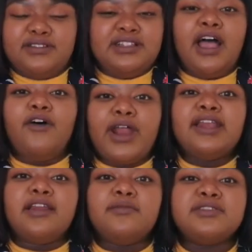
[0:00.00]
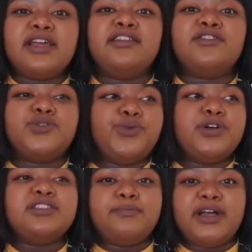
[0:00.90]
now, right now, I'm studying
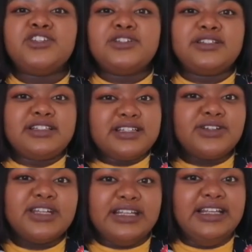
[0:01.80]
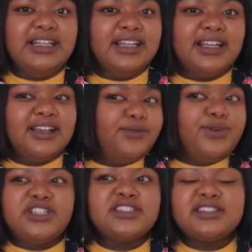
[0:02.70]
towards a bachelor's degree,
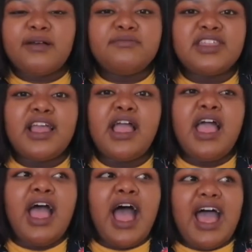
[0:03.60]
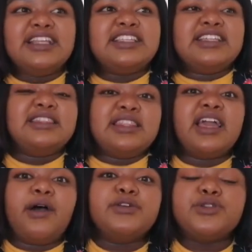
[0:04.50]
which is something I didn't
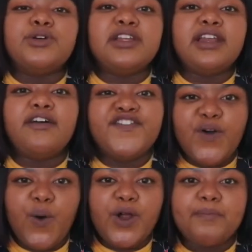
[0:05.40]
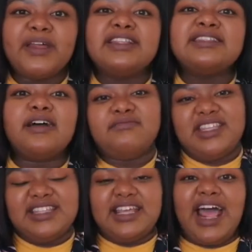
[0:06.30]
think I was good enough for, but it's
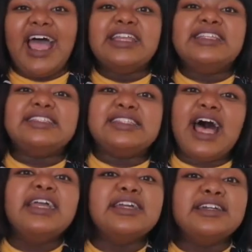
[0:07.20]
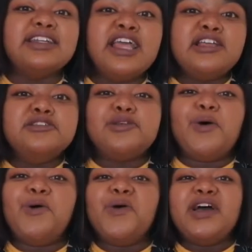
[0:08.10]
something that I desired.
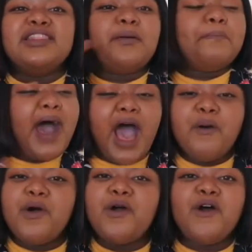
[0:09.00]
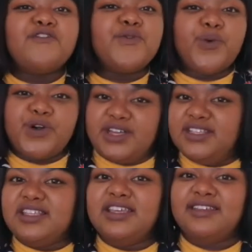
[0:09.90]
So the power of
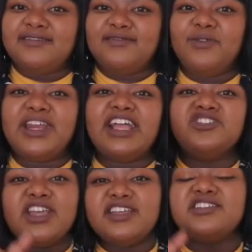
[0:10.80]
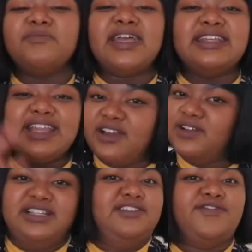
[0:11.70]
words. When I changed my
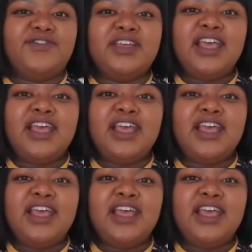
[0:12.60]
narrative,